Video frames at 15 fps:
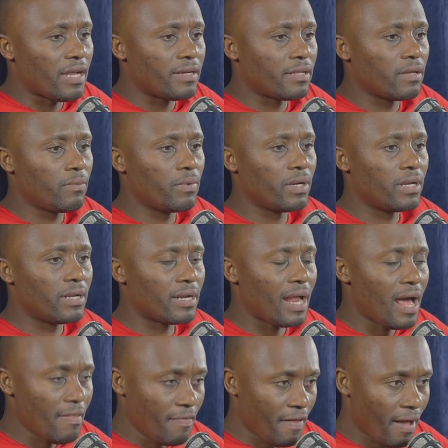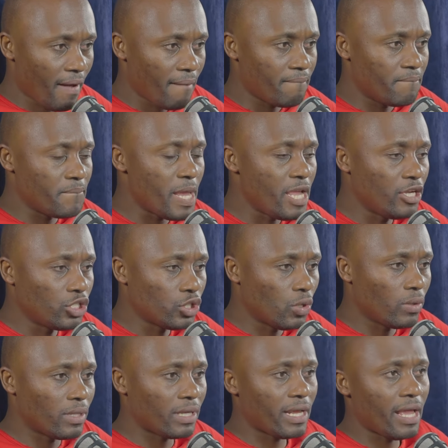They will rather make sure
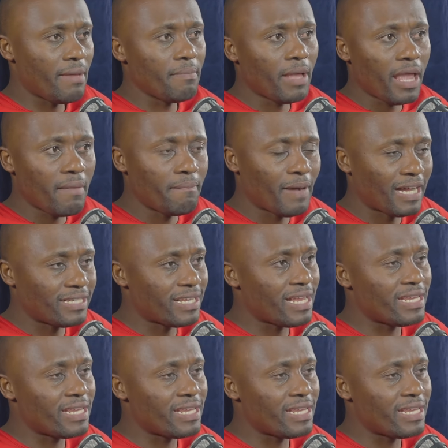that MK Party and